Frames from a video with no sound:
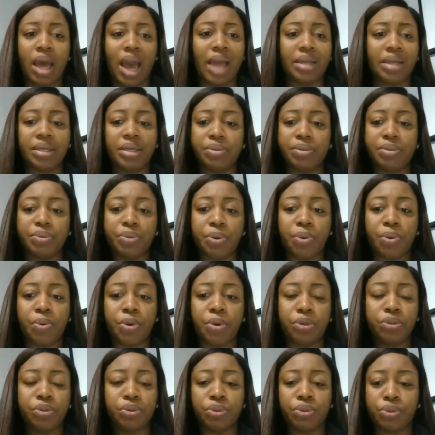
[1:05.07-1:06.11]
I didn't know
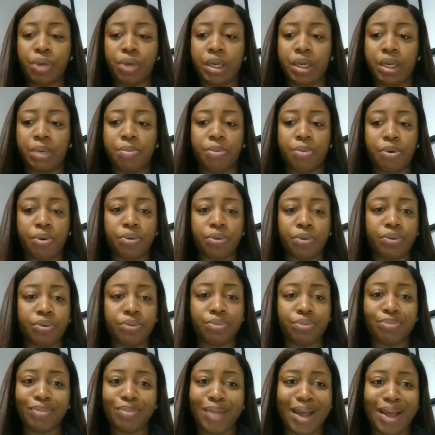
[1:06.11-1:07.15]
what to do anymore,
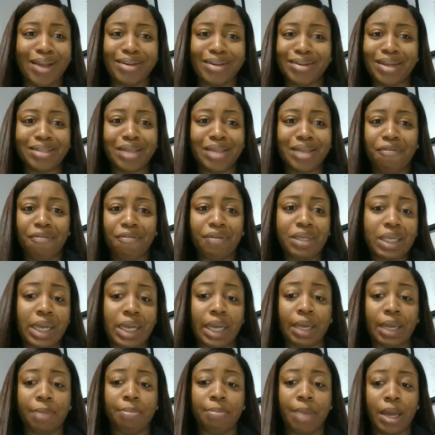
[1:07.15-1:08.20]
and I started feeling
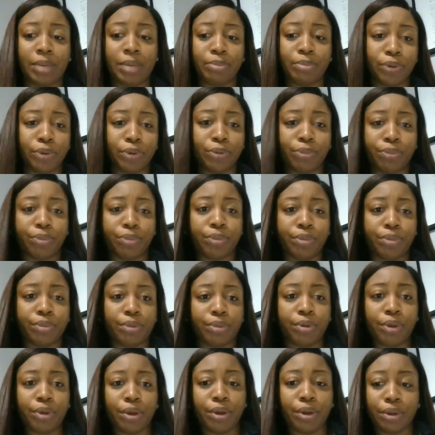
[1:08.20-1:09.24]
like a bad mom
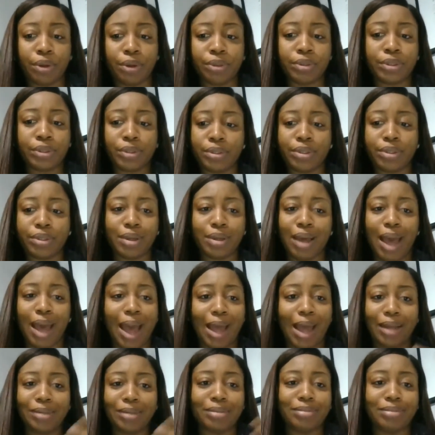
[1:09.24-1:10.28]
because
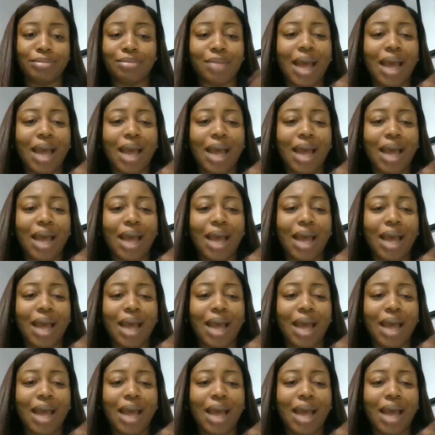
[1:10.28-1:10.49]
I